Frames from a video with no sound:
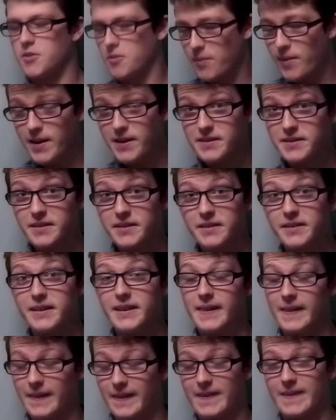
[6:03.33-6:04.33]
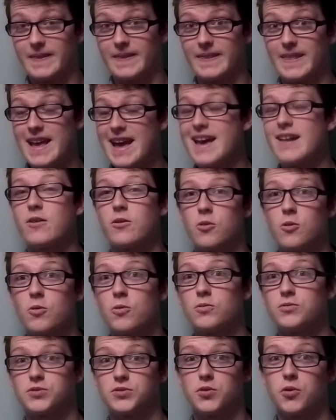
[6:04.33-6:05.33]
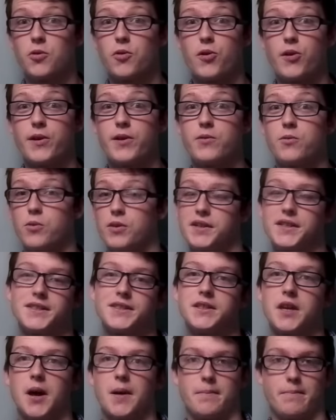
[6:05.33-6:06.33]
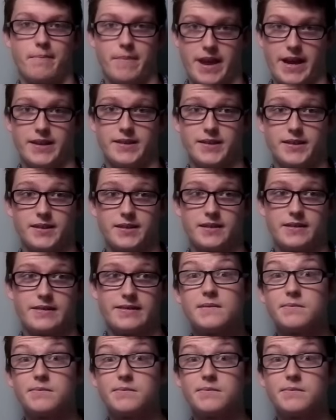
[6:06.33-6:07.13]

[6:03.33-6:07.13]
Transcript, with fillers: So basically, that whole story was a mess,